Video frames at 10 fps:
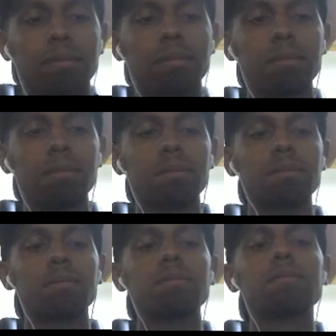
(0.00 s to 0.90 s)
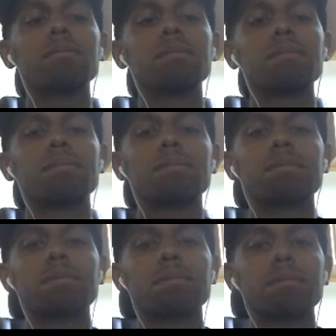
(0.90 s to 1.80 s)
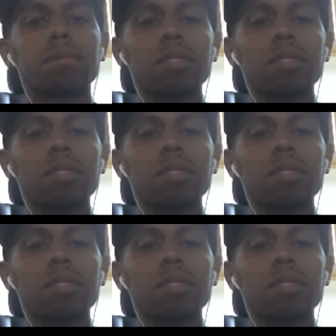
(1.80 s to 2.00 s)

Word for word: post your ID if you haven't.